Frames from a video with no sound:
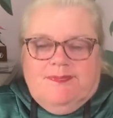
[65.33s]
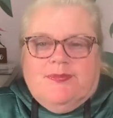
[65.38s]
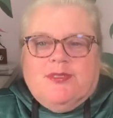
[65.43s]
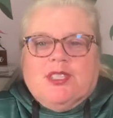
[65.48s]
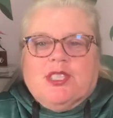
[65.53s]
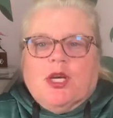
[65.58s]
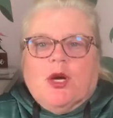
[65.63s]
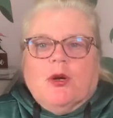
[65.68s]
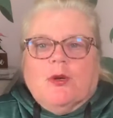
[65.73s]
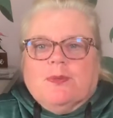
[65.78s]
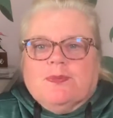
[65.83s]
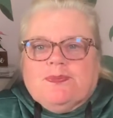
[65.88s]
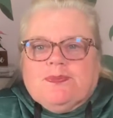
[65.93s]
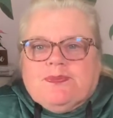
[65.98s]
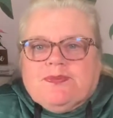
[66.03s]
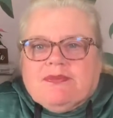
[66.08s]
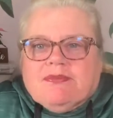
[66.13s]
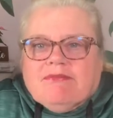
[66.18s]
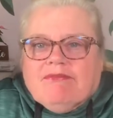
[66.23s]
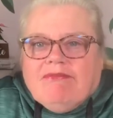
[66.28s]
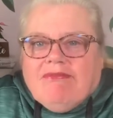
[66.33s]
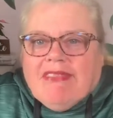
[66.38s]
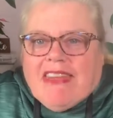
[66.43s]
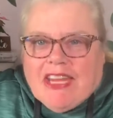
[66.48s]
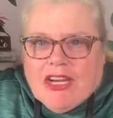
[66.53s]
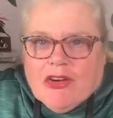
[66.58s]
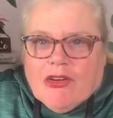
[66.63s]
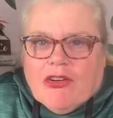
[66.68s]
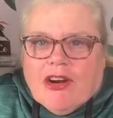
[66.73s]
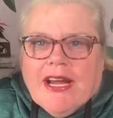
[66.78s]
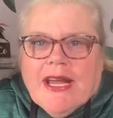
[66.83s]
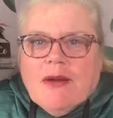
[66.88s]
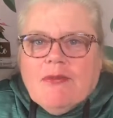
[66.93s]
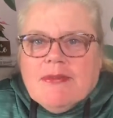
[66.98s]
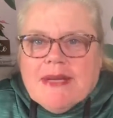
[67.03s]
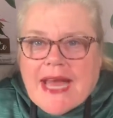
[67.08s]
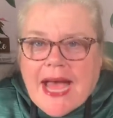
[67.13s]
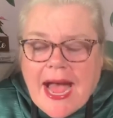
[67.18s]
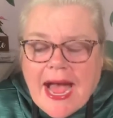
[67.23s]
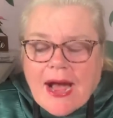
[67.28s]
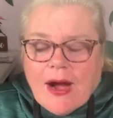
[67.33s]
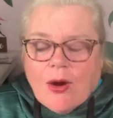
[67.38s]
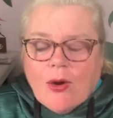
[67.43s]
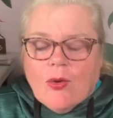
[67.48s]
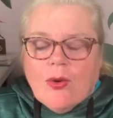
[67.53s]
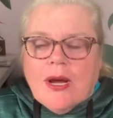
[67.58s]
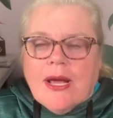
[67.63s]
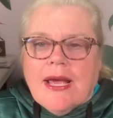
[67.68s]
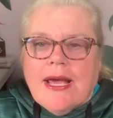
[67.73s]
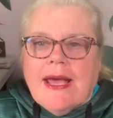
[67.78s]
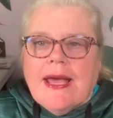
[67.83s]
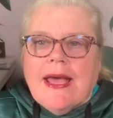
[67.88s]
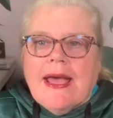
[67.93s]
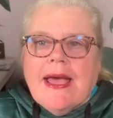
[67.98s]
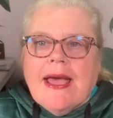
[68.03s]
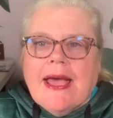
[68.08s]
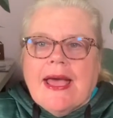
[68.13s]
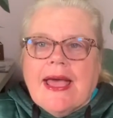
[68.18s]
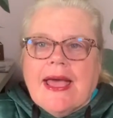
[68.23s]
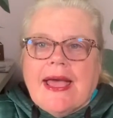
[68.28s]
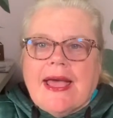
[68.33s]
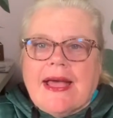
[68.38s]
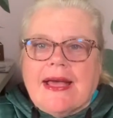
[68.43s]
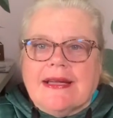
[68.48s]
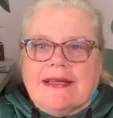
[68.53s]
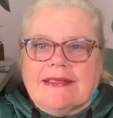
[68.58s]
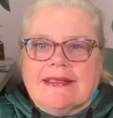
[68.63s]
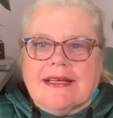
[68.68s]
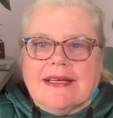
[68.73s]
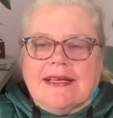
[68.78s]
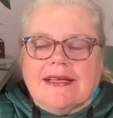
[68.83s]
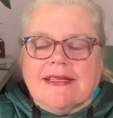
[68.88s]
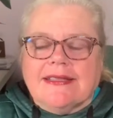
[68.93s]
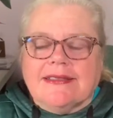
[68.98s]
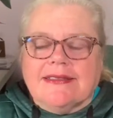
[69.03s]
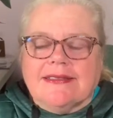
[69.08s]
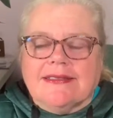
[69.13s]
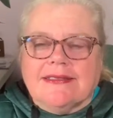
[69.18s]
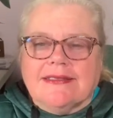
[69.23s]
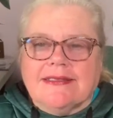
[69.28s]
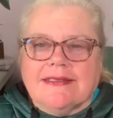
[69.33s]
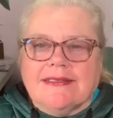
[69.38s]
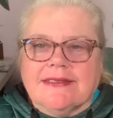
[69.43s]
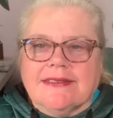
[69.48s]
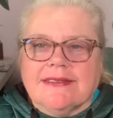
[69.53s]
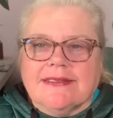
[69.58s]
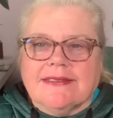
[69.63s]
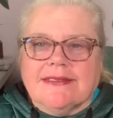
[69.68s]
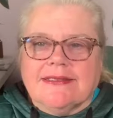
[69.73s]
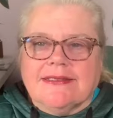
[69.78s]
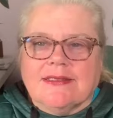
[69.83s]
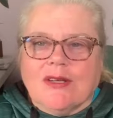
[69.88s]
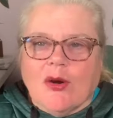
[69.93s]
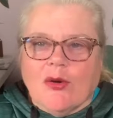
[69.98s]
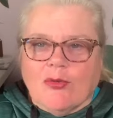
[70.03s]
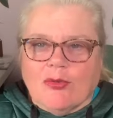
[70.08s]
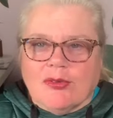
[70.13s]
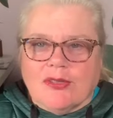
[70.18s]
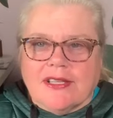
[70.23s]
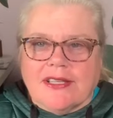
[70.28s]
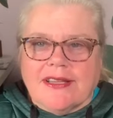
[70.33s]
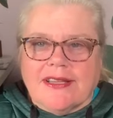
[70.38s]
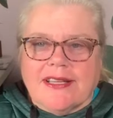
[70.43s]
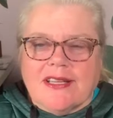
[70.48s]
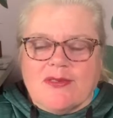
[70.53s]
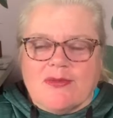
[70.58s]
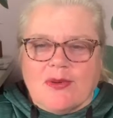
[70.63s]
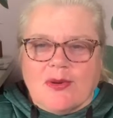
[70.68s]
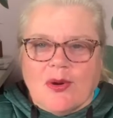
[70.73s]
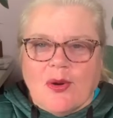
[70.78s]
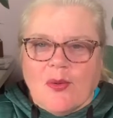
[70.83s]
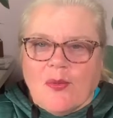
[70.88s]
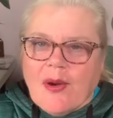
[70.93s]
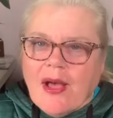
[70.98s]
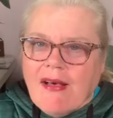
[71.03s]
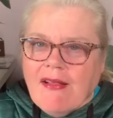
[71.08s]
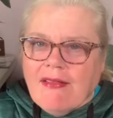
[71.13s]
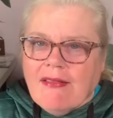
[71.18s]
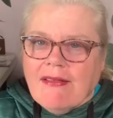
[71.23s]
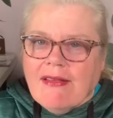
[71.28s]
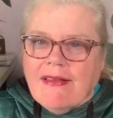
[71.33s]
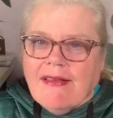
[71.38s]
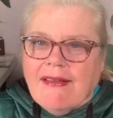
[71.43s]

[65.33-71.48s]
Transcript: So here I am now, and uh, hopefully things will go well.